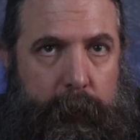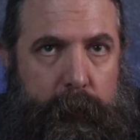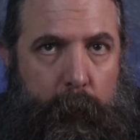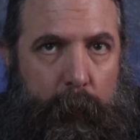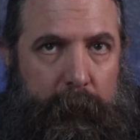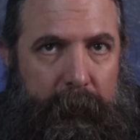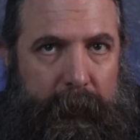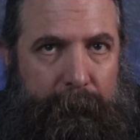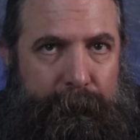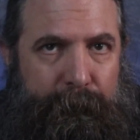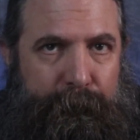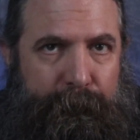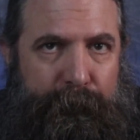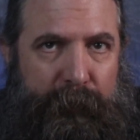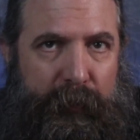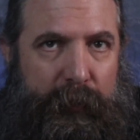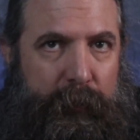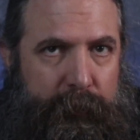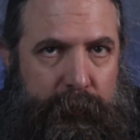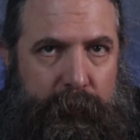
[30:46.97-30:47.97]
During the
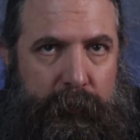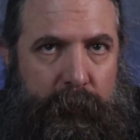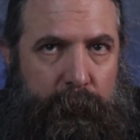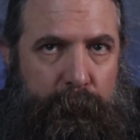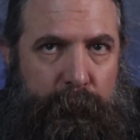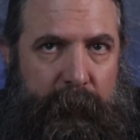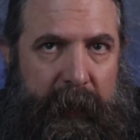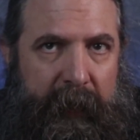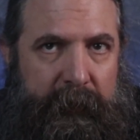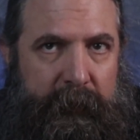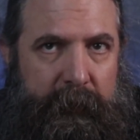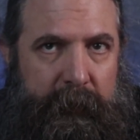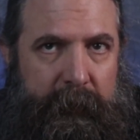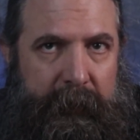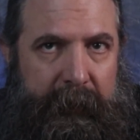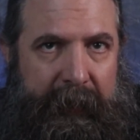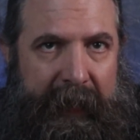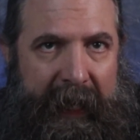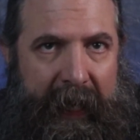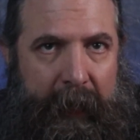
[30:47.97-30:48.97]
first 2 phases
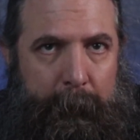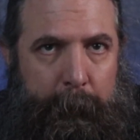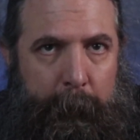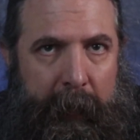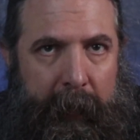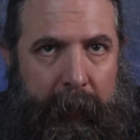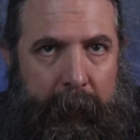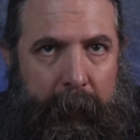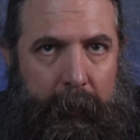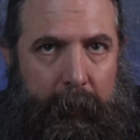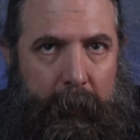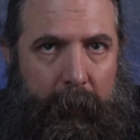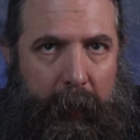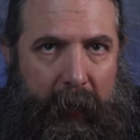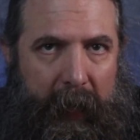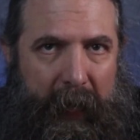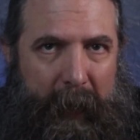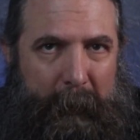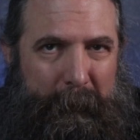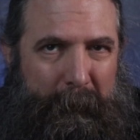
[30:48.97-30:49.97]
of the campaign,
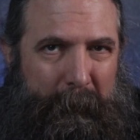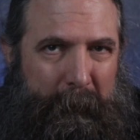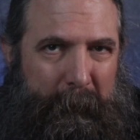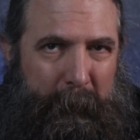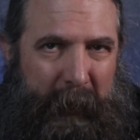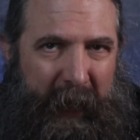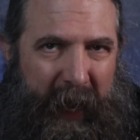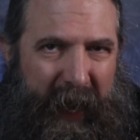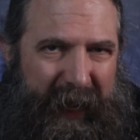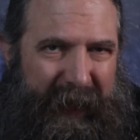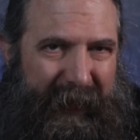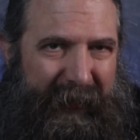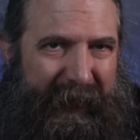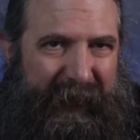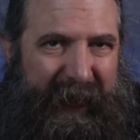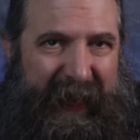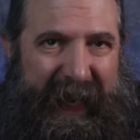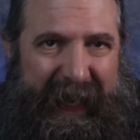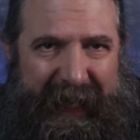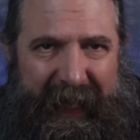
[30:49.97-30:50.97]
I'm kind of
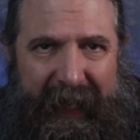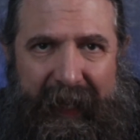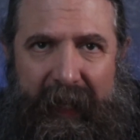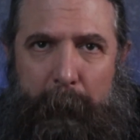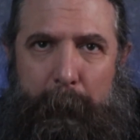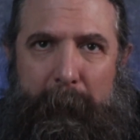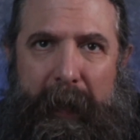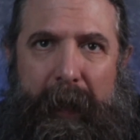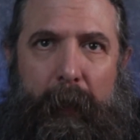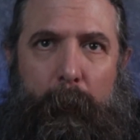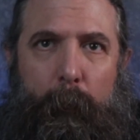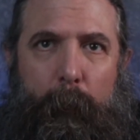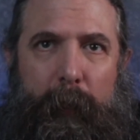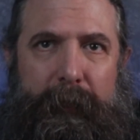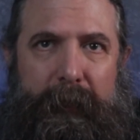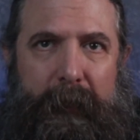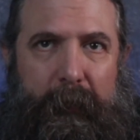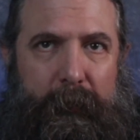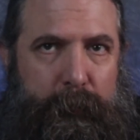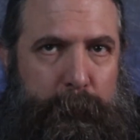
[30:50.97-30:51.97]
thinking about
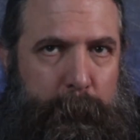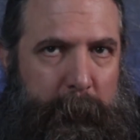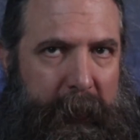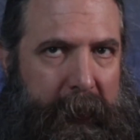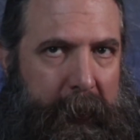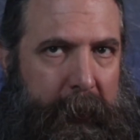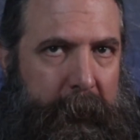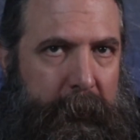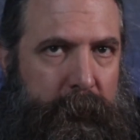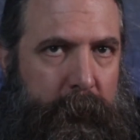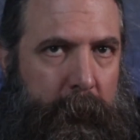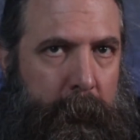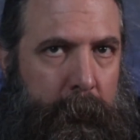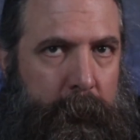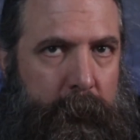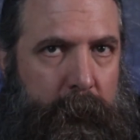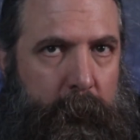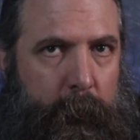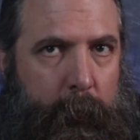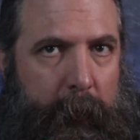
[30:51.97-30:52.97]
what those beings are
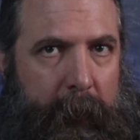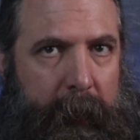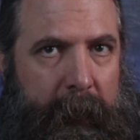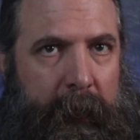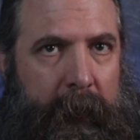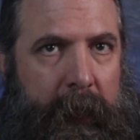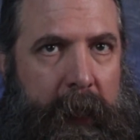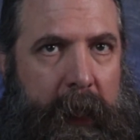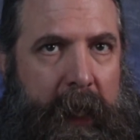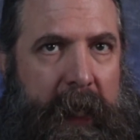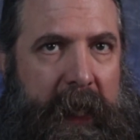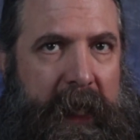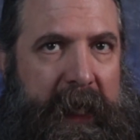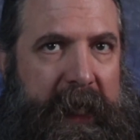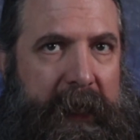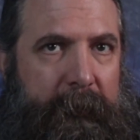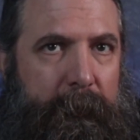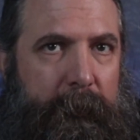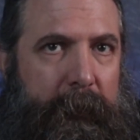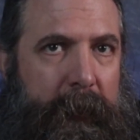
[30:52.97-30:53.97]
doing,
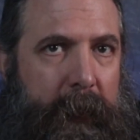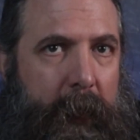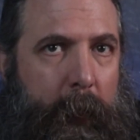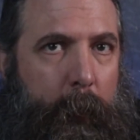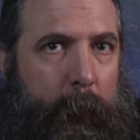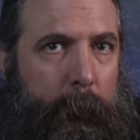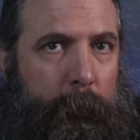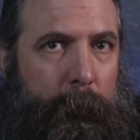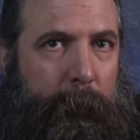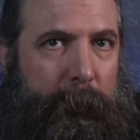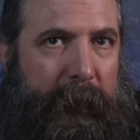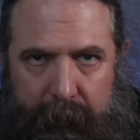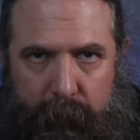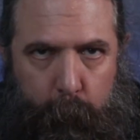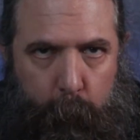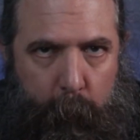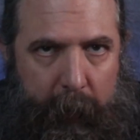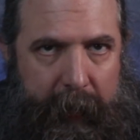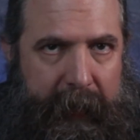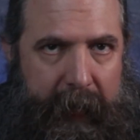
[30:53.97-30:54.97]
even though that's
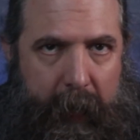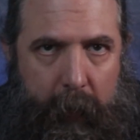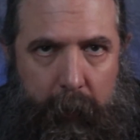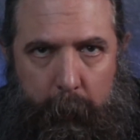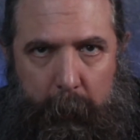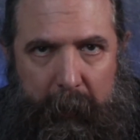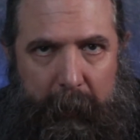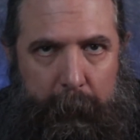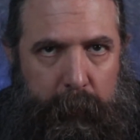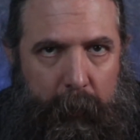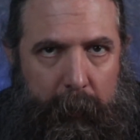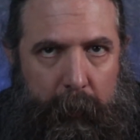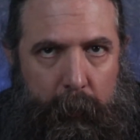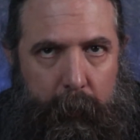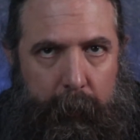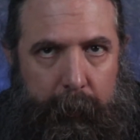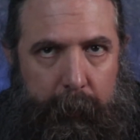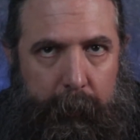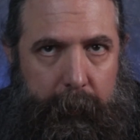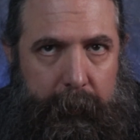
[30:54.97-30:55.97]
way down on my
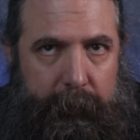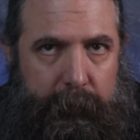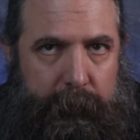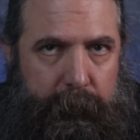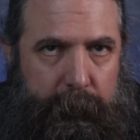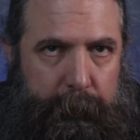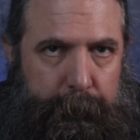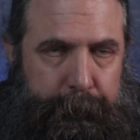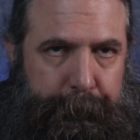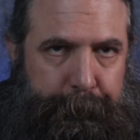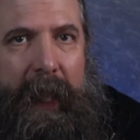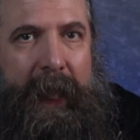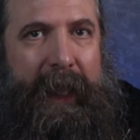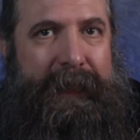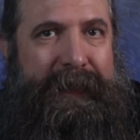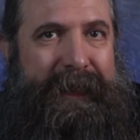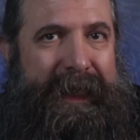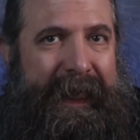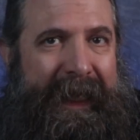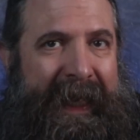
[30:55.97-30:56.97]
priority list.
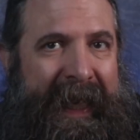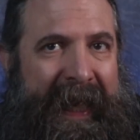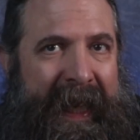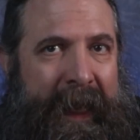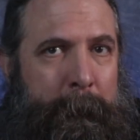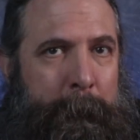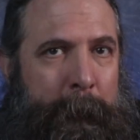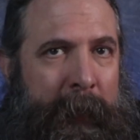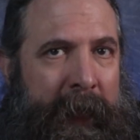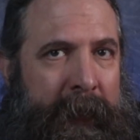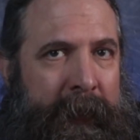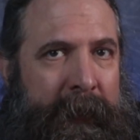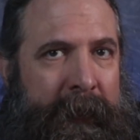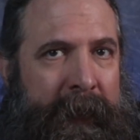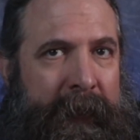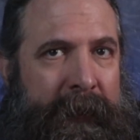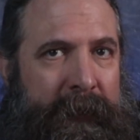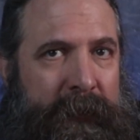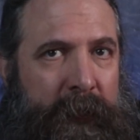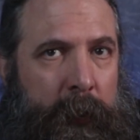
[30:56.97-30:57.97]
As the campaign
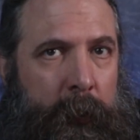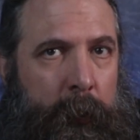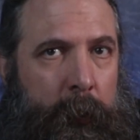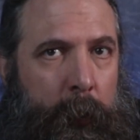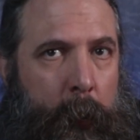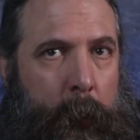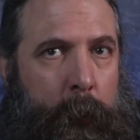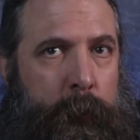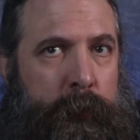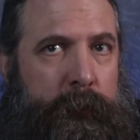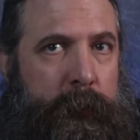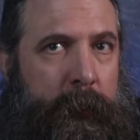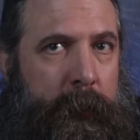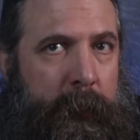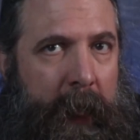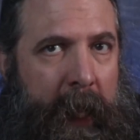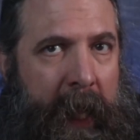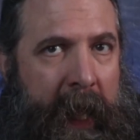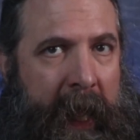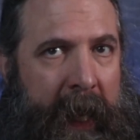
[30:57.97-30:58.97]
gets
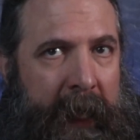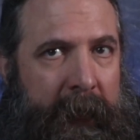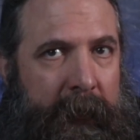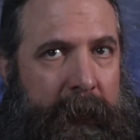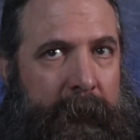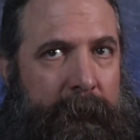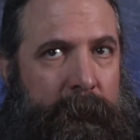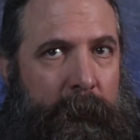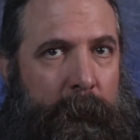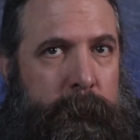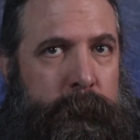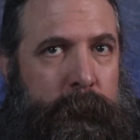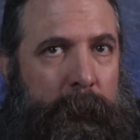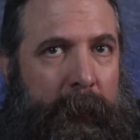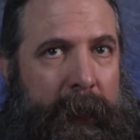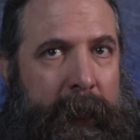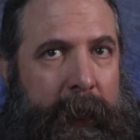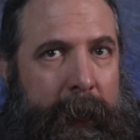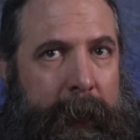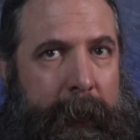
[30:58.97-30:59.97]
closer to high-level
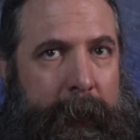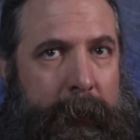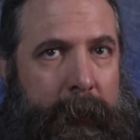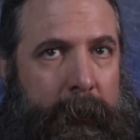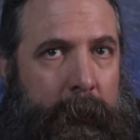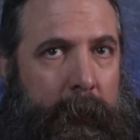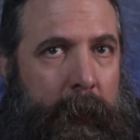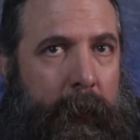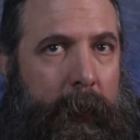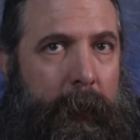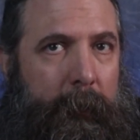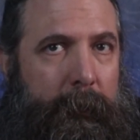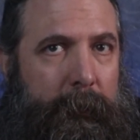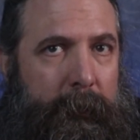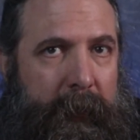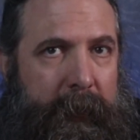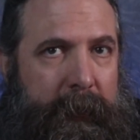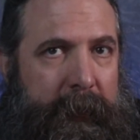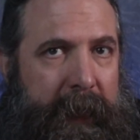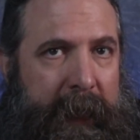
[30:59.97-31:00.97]
play,
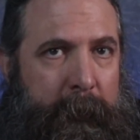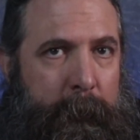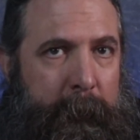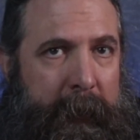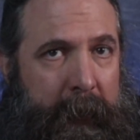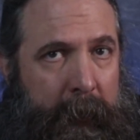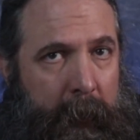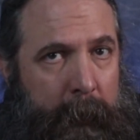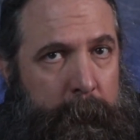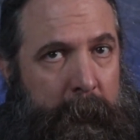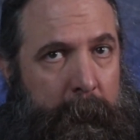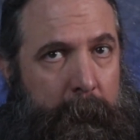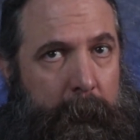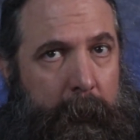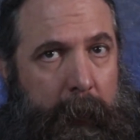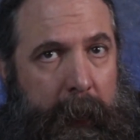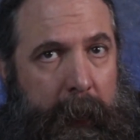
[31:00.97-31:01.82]
then they become